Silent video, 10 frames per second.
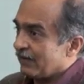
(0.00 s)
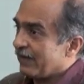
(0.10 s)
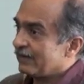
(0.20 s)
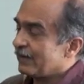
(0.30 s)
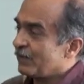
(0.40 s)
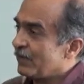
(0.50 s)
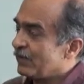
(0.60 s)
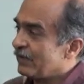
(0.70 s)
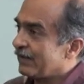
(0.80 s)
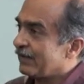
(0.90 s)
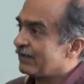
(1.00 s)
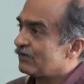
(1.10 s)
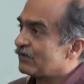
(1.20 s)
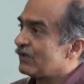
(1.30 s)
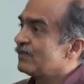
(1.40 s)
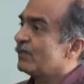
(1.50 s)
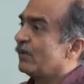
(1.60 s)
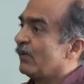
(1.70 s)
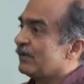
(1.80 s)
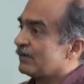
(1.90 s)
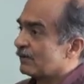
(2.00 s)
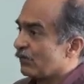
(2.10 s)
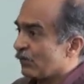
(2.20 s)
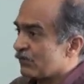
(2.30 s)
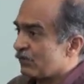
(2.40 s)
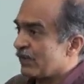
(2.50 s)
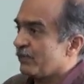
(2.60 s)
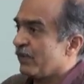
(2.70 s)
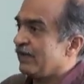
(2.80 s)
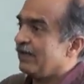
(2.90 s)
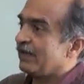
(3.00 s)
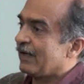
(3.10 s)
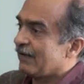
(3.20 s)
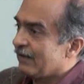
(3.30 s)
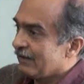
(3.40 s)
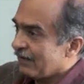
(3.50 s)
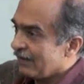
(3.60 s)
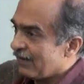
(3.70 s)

let the people take decisions, because those with money can